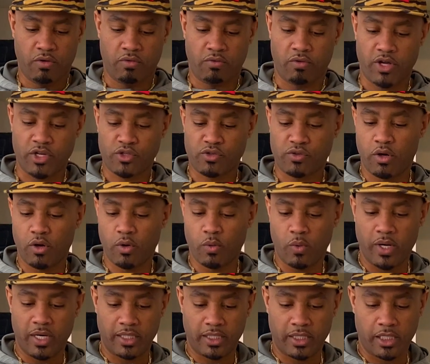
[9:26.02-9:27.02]
Retro
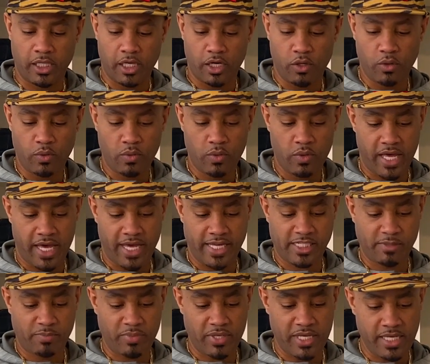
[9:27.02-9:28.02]
1 Low
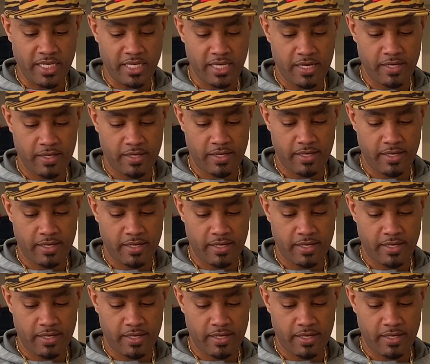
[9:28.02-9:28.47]
SP.